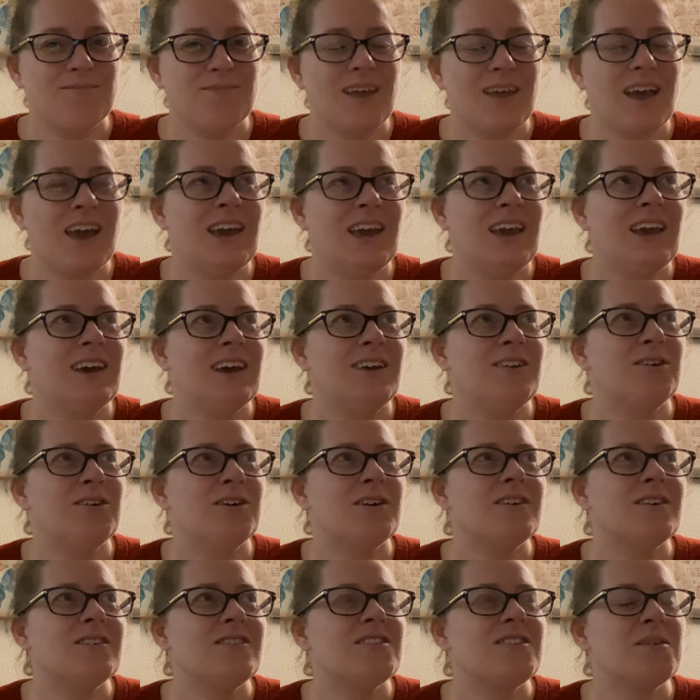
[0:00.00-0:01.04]
I had
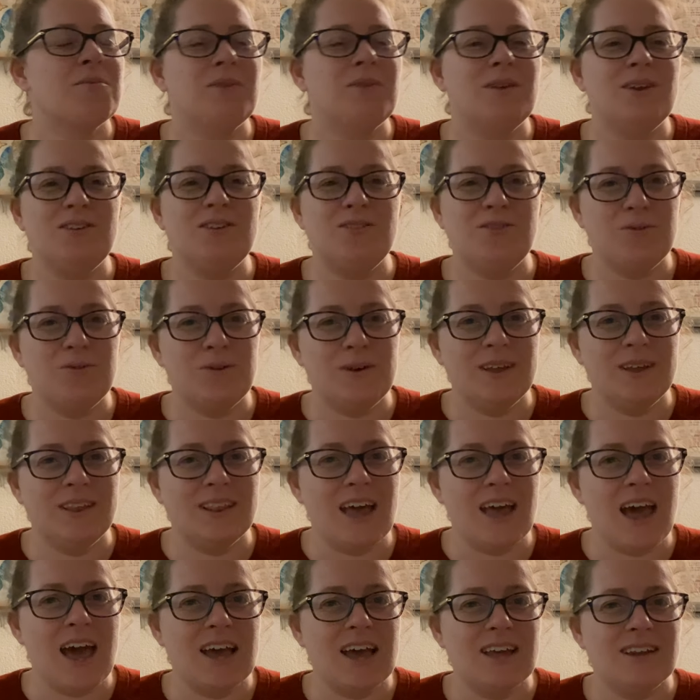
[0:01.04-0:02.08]
heard somebody doing
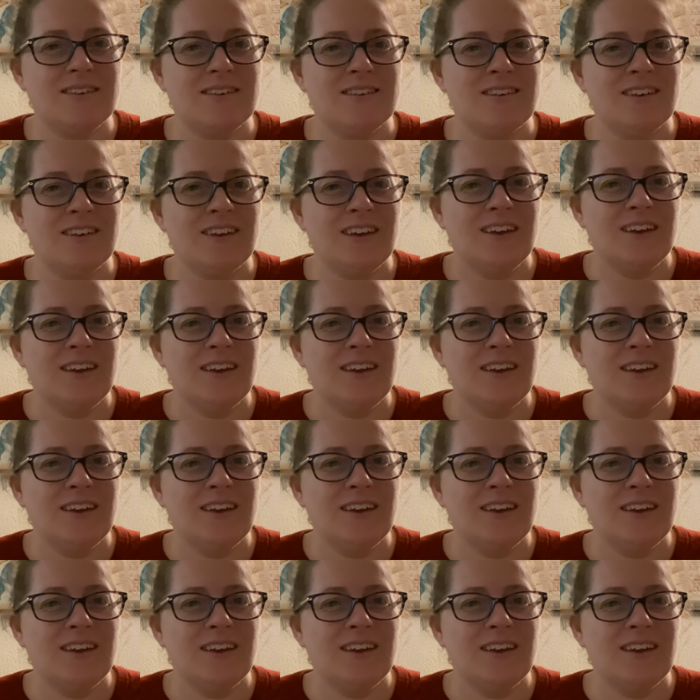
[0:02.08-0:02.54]
that.